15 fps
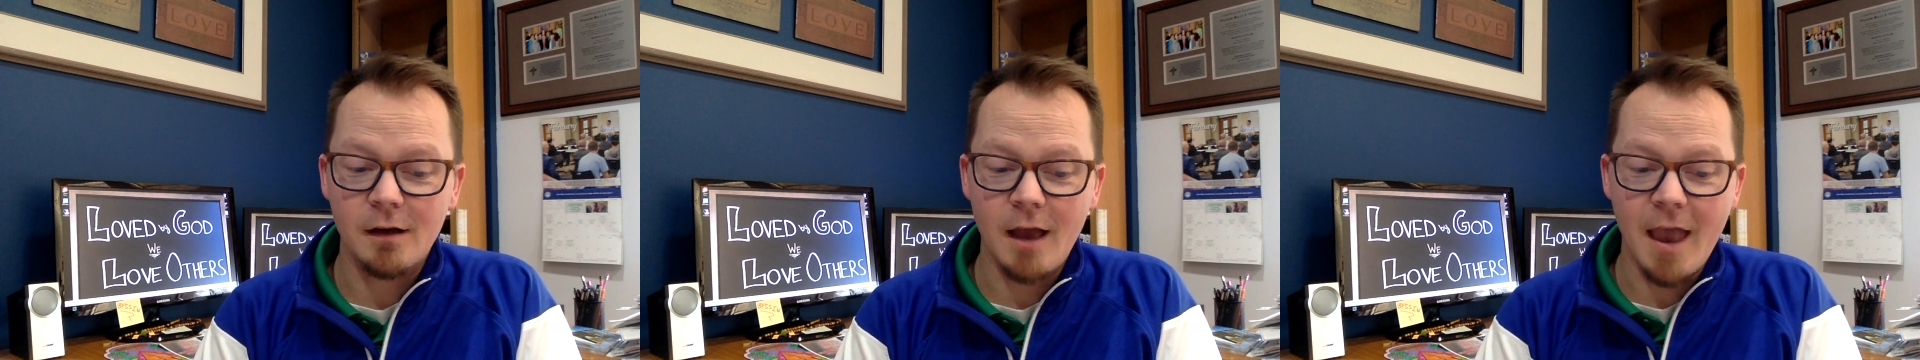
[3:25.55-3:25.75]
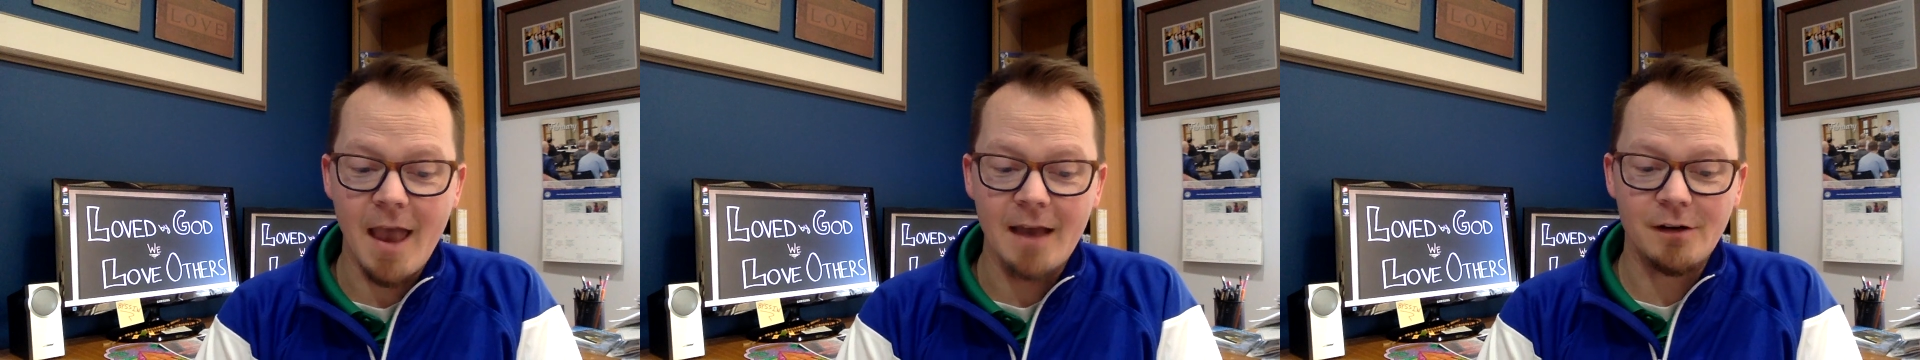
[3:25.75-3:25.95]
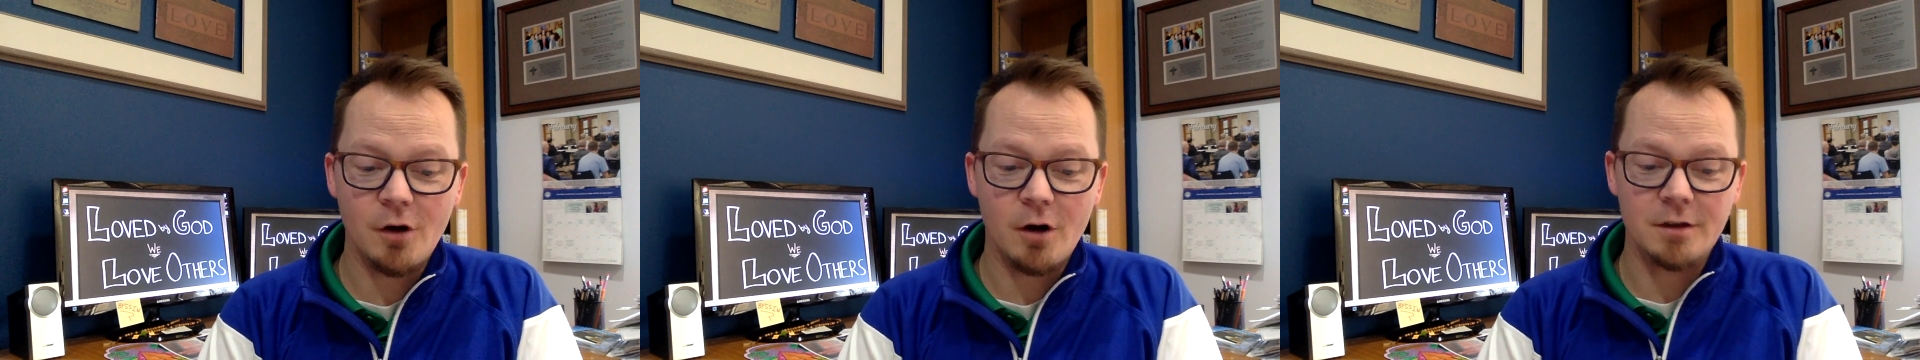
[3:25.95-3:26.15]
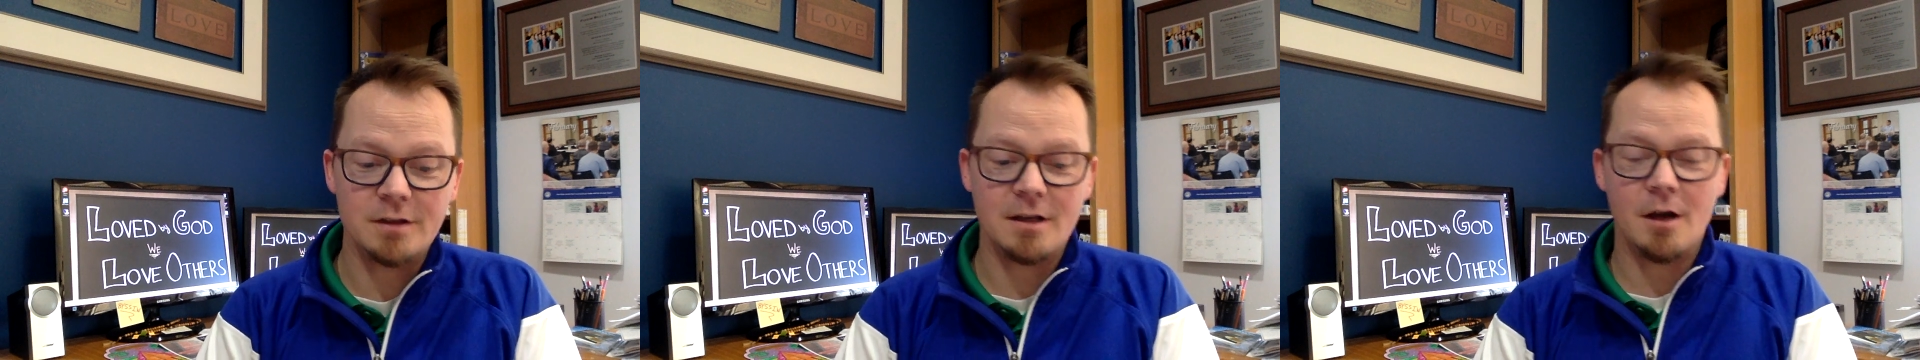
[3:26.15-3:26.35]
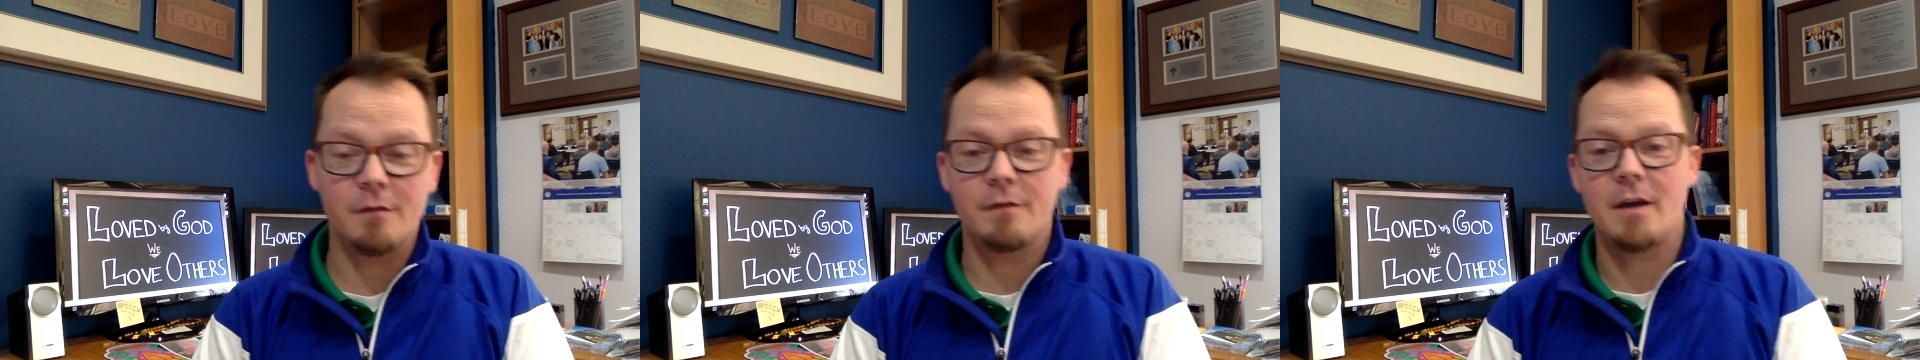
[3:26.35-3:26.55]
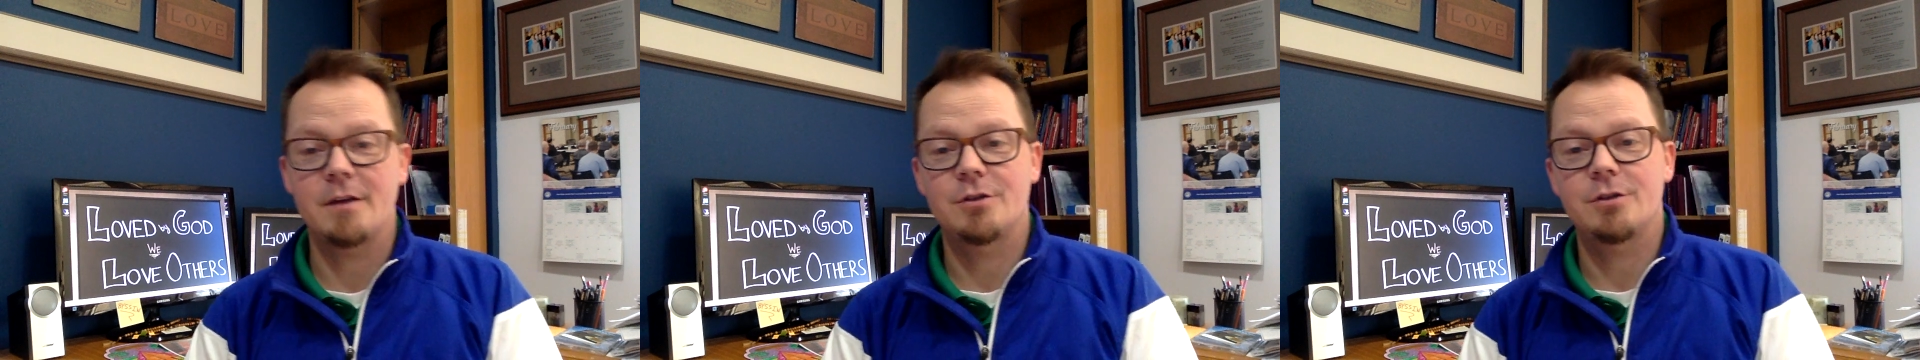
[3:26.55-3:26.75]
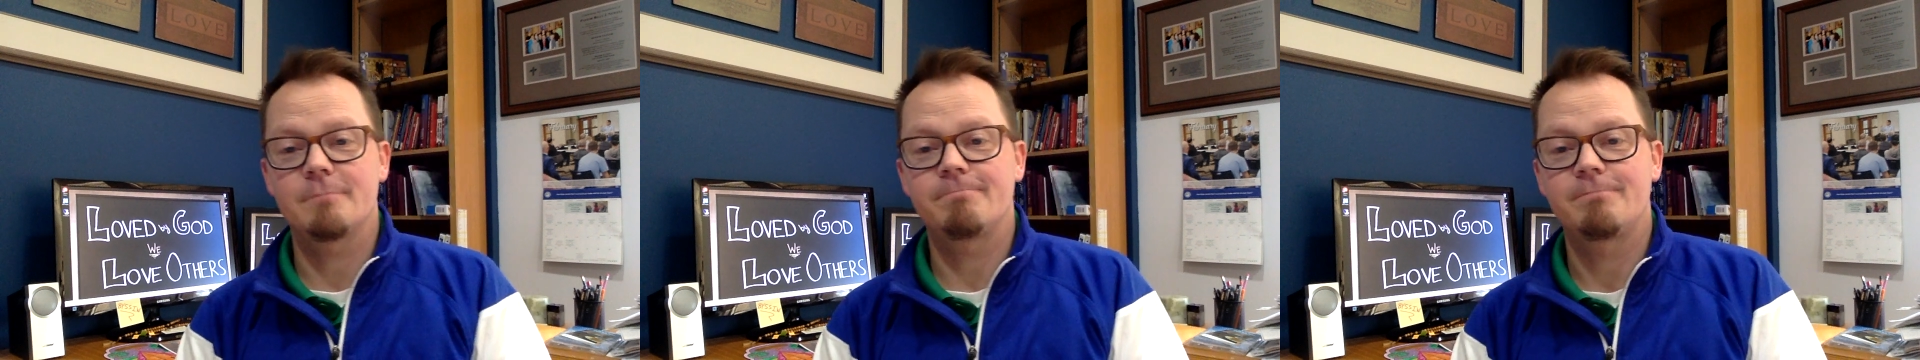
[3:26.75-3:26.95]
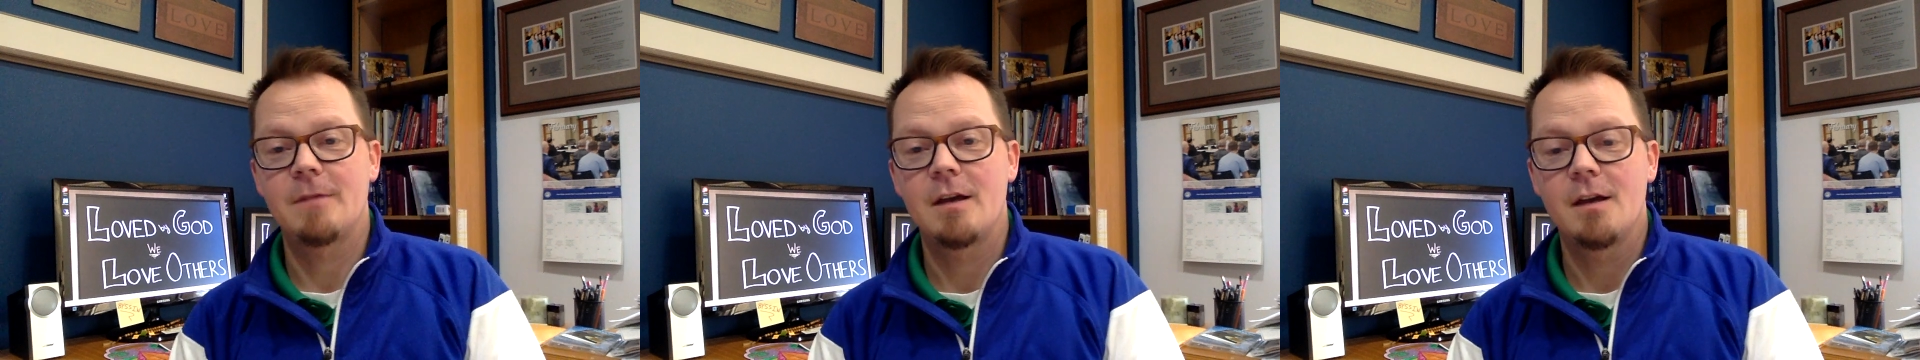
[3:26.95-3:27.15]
and our salvation.